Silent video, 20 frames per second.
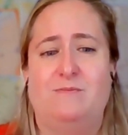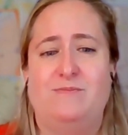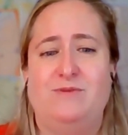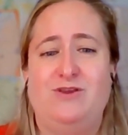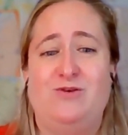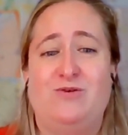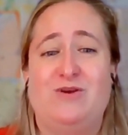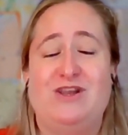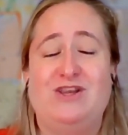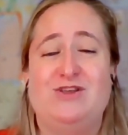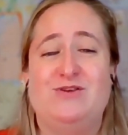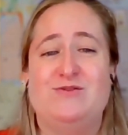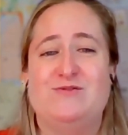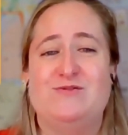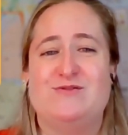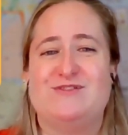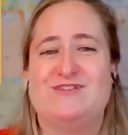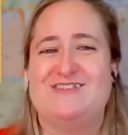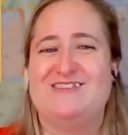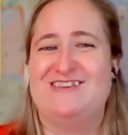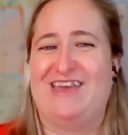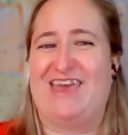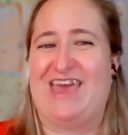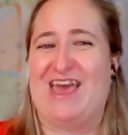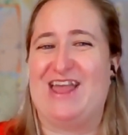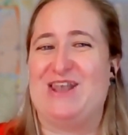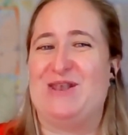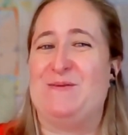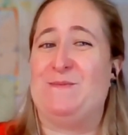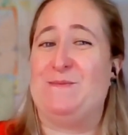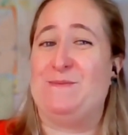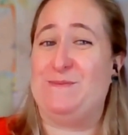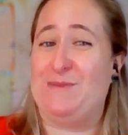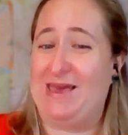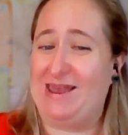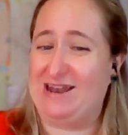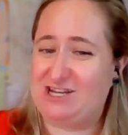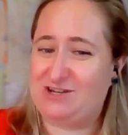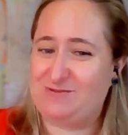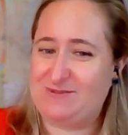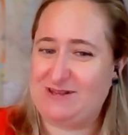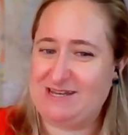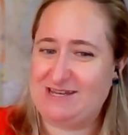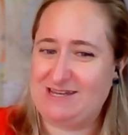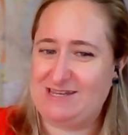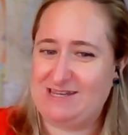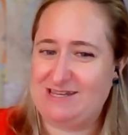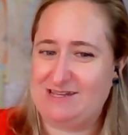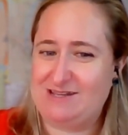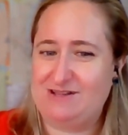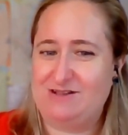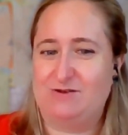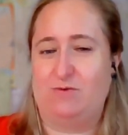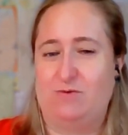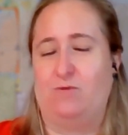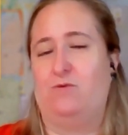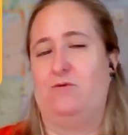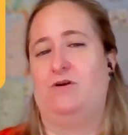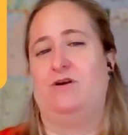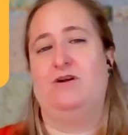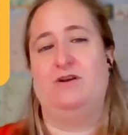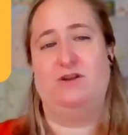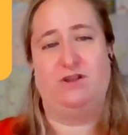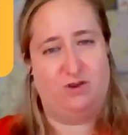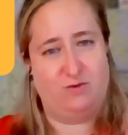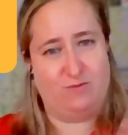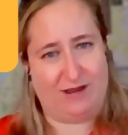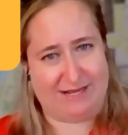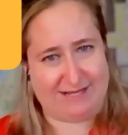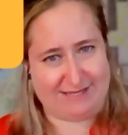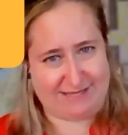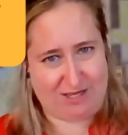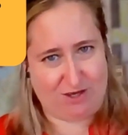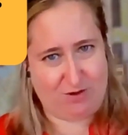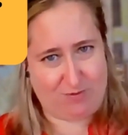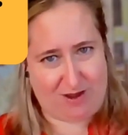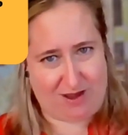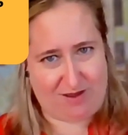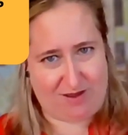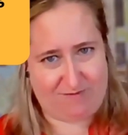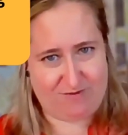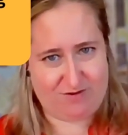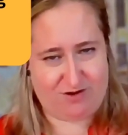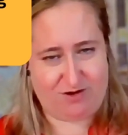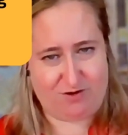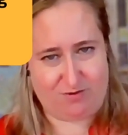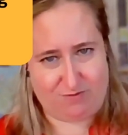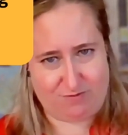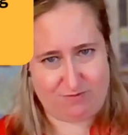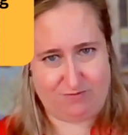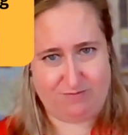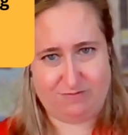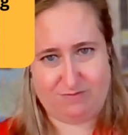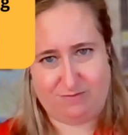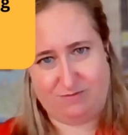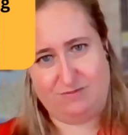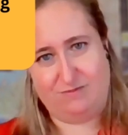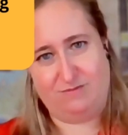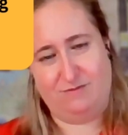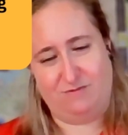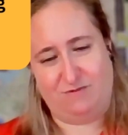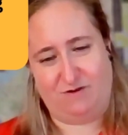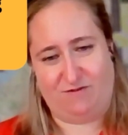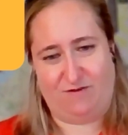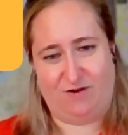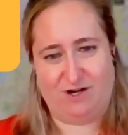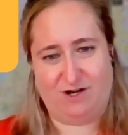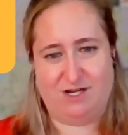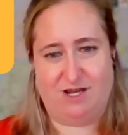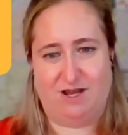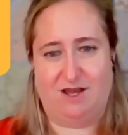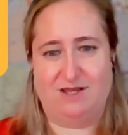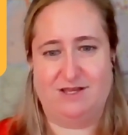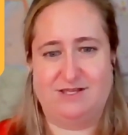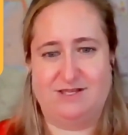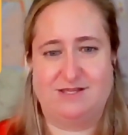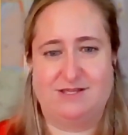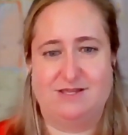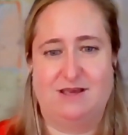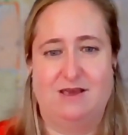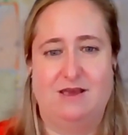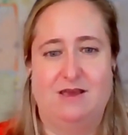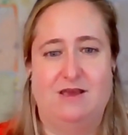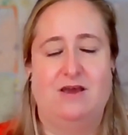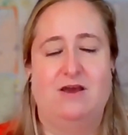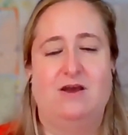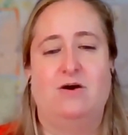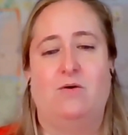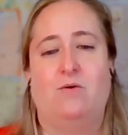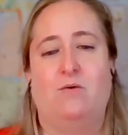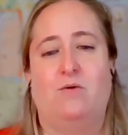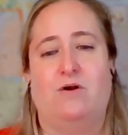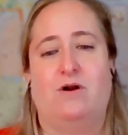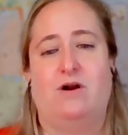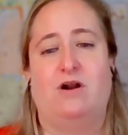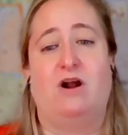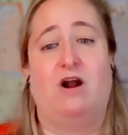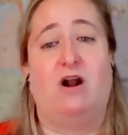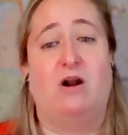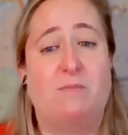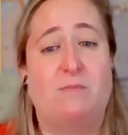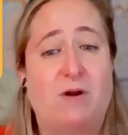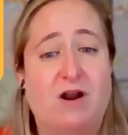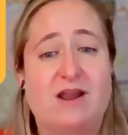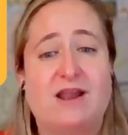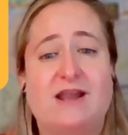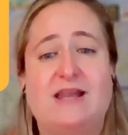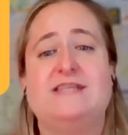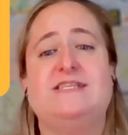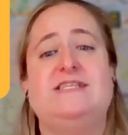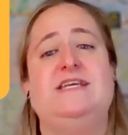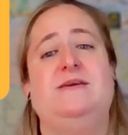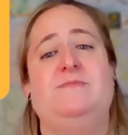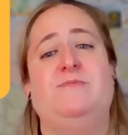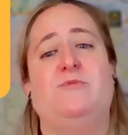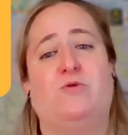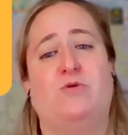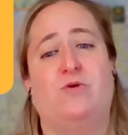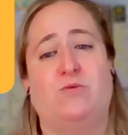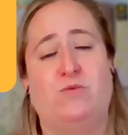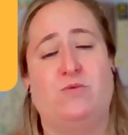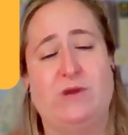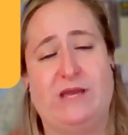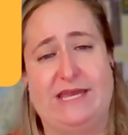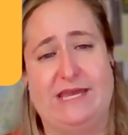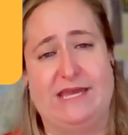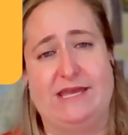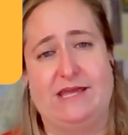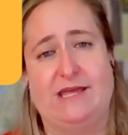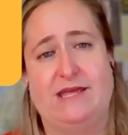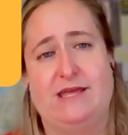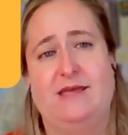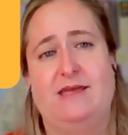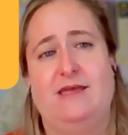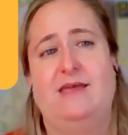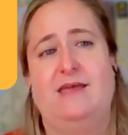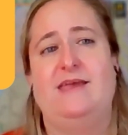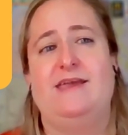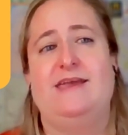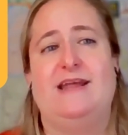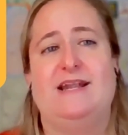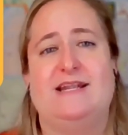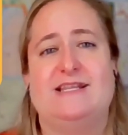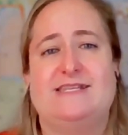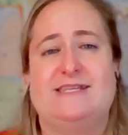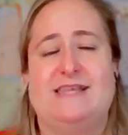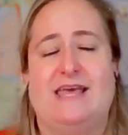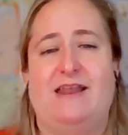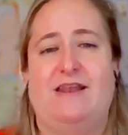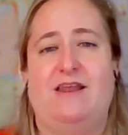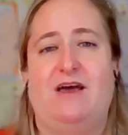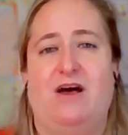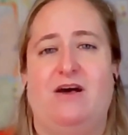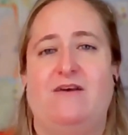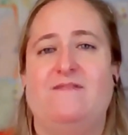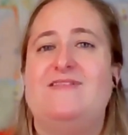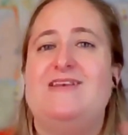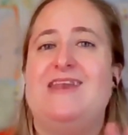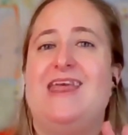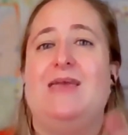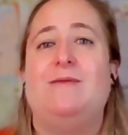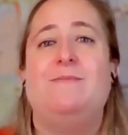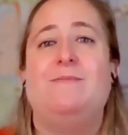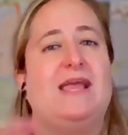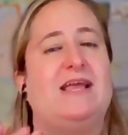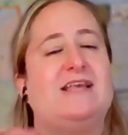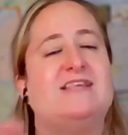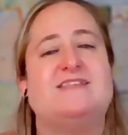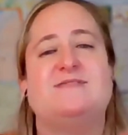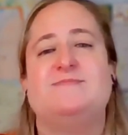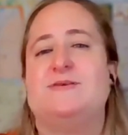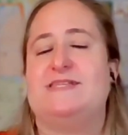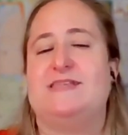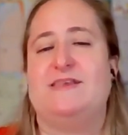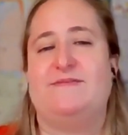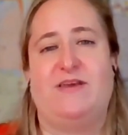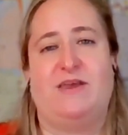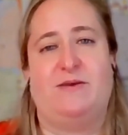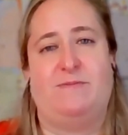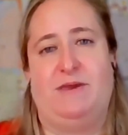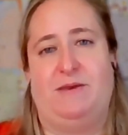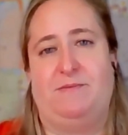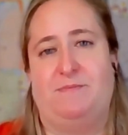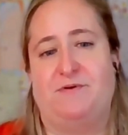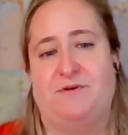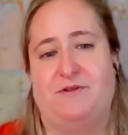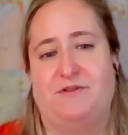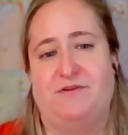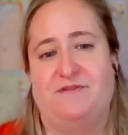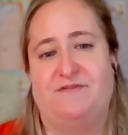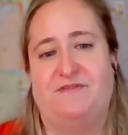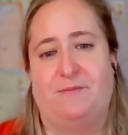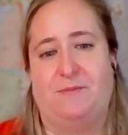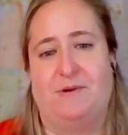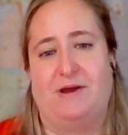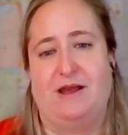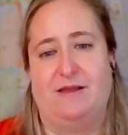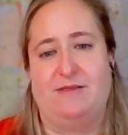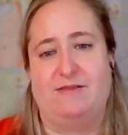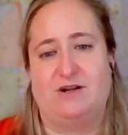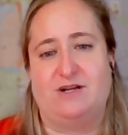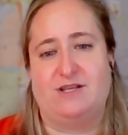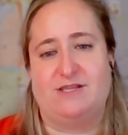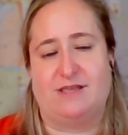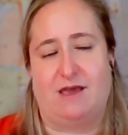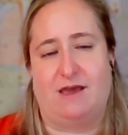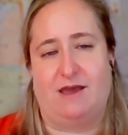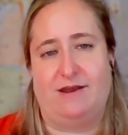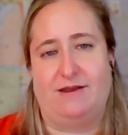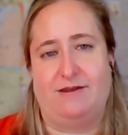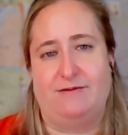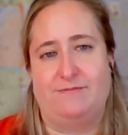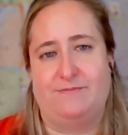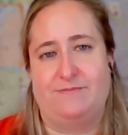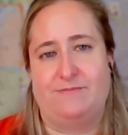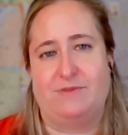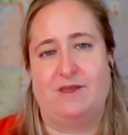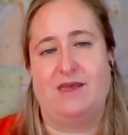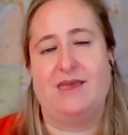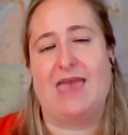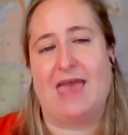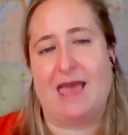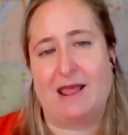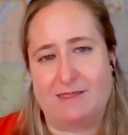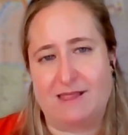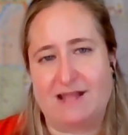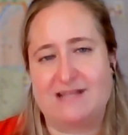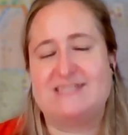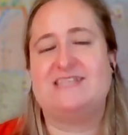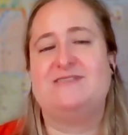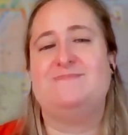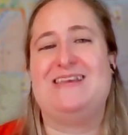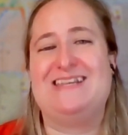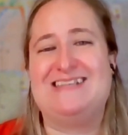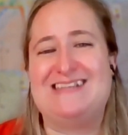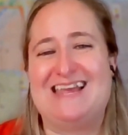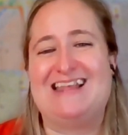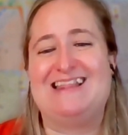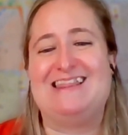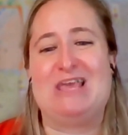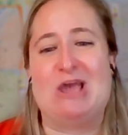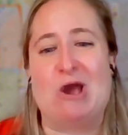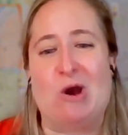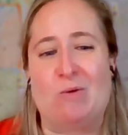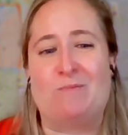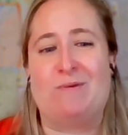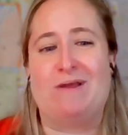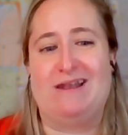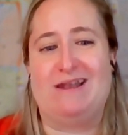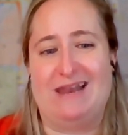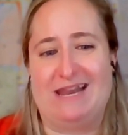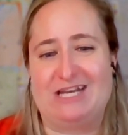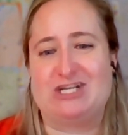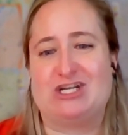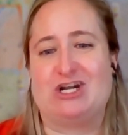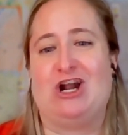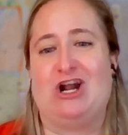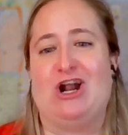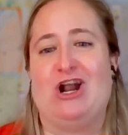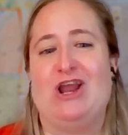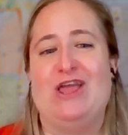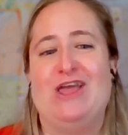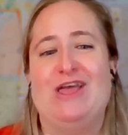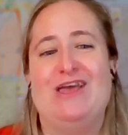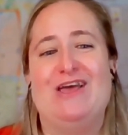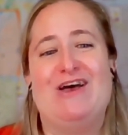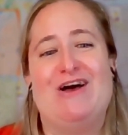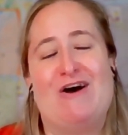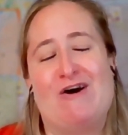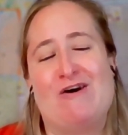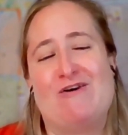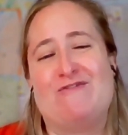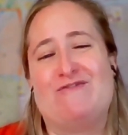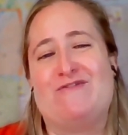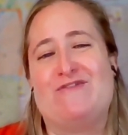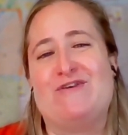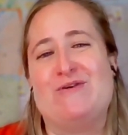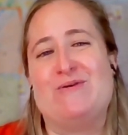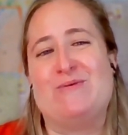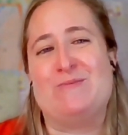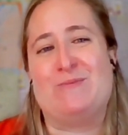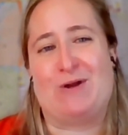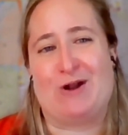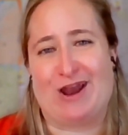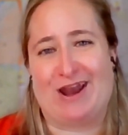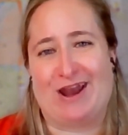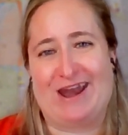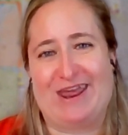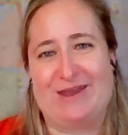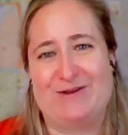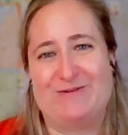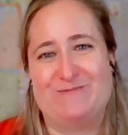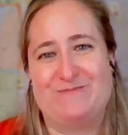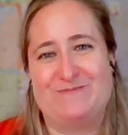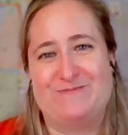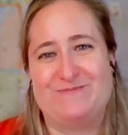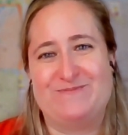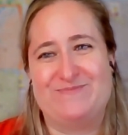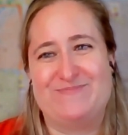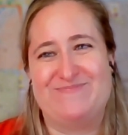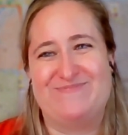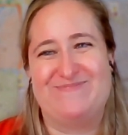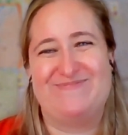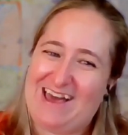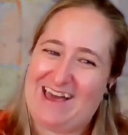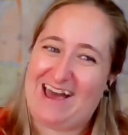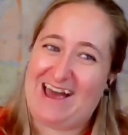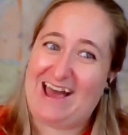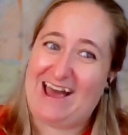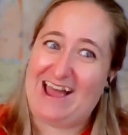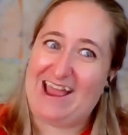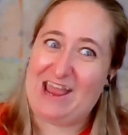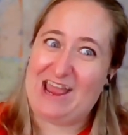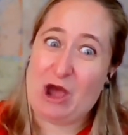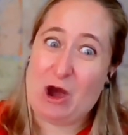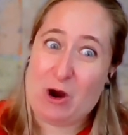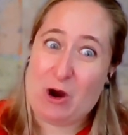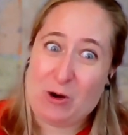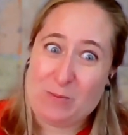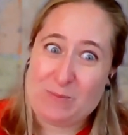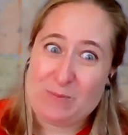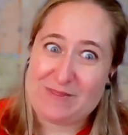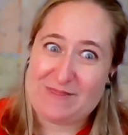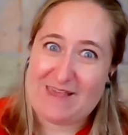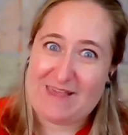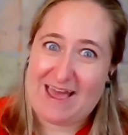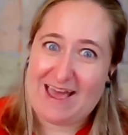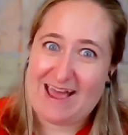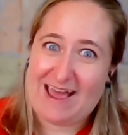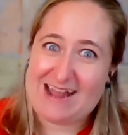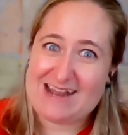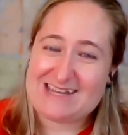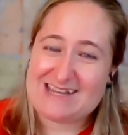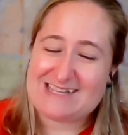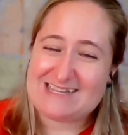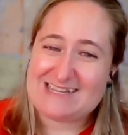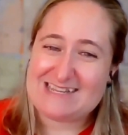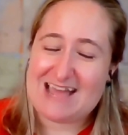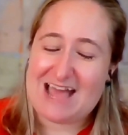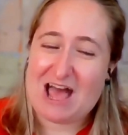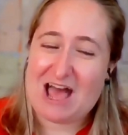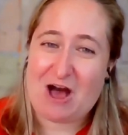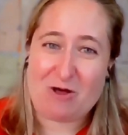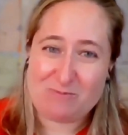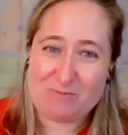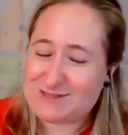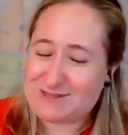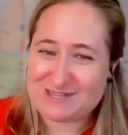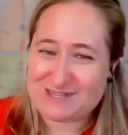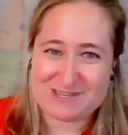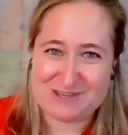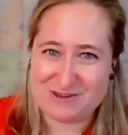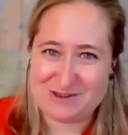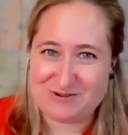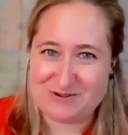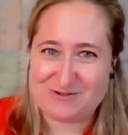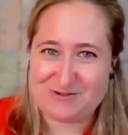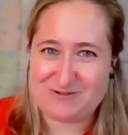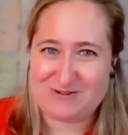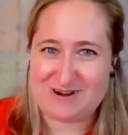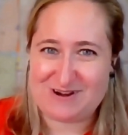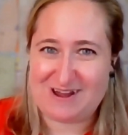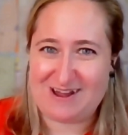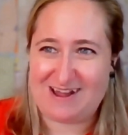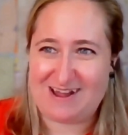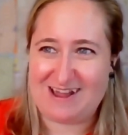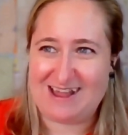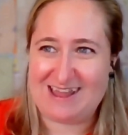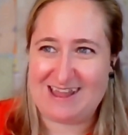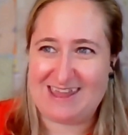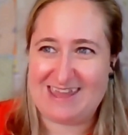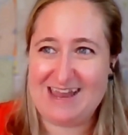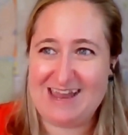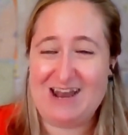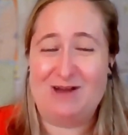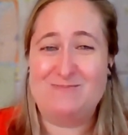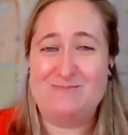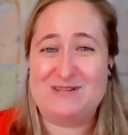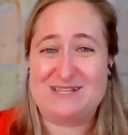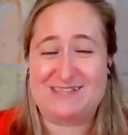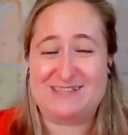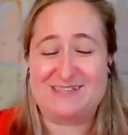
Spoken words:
you can use, again, management or UICUF to refer to us, or our bargaining team or we, instead of naming specific people from either side. Again, that's to maintain the open nature of bargaining. I hope that helps you get up to